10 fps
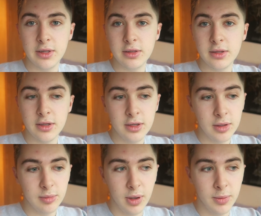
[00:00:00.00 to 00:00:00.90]
well,
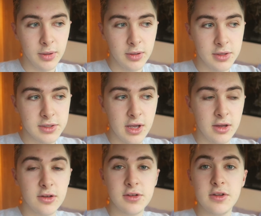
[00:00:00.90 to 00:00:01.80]
but I'm not going to
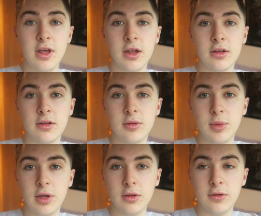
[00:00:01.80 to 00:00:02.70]
say just yet
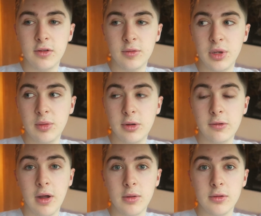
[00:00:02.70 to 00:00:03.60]
because there's
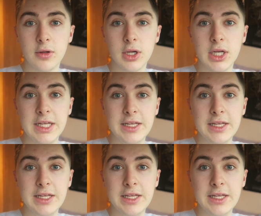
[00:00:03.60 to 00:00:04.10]
people around that can